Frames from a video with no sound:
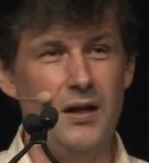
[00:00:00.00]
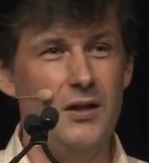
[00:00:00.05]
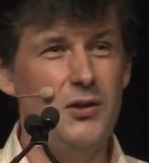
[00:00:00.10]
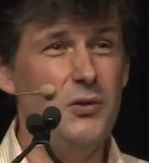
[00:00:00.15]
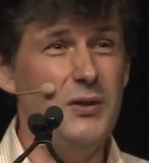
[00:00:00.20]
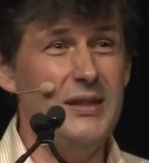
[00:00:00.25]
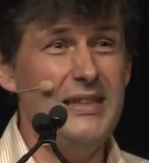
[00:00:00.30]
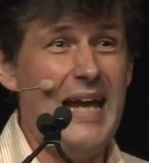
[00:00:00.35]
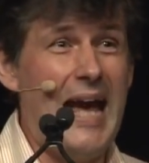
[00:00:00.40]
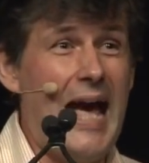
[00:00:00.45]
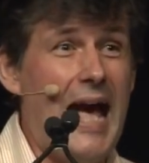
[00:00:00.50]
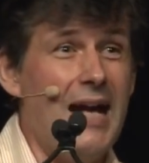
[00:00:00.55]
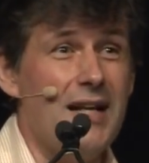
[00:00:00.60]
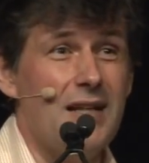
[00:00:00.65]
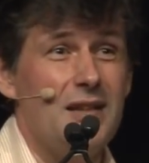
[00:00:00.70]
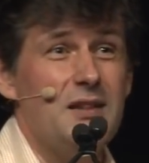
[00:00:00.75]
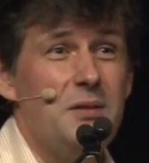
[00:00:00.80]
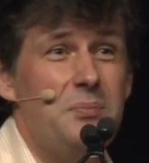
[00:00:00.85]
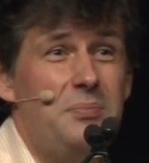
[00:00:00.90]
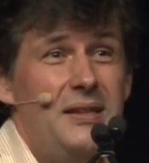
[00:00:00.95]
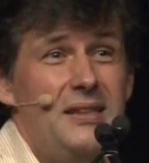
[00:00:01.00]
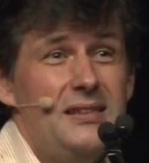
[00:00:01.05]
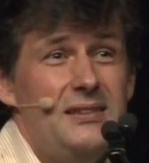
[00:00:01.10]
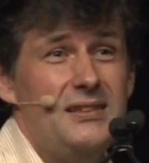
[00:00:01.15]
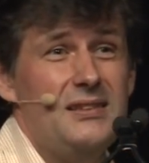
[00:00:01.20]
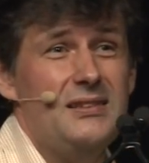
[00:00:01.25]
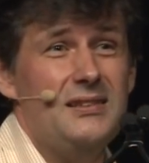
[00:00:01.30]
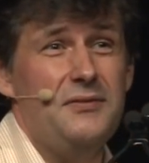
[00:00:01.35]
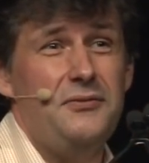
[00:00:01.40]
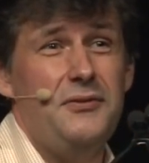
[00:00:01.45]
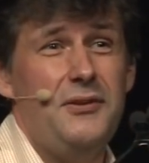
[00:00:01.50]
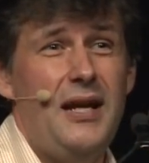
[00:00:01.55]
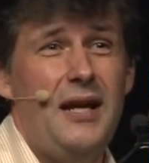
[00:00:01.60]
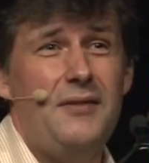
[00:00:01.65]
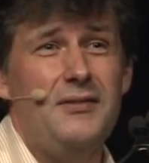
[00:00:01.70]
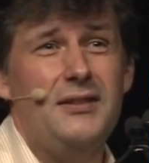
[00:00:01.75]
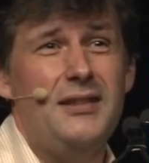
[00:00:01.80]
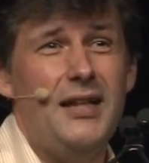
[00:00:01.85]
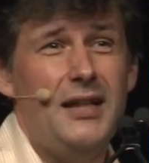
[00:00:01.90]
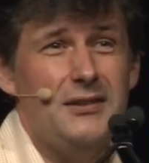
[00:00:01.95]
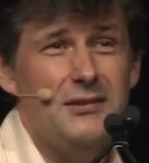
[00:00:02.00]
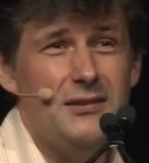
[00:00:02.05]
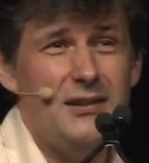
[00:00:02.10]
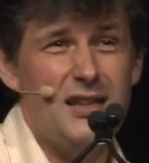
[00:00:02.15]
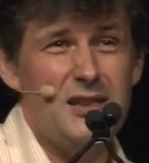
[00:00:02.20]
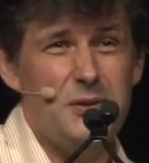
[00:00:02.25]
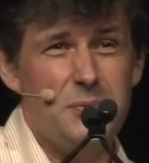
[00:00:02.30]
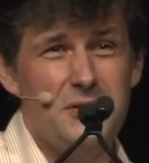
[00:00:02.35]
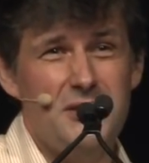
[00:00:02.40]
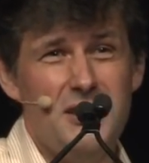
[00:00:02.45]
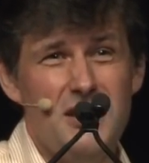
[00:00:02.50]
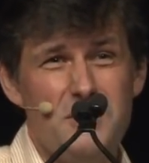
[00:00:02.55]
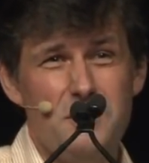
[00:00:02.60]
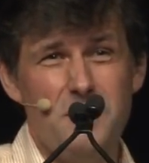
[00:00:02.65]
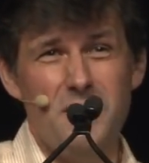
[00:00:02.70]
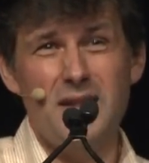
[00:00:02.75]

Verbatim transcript: You can hack on the pieces if you have the technical expertise,